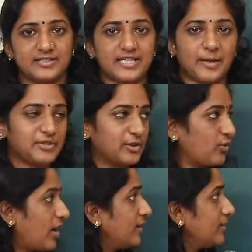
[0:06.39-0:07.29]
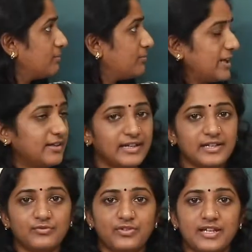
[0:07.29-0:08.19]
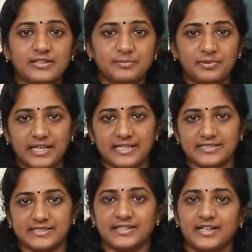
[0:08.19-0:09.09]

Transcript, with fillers: Chapter 1 building with bricks.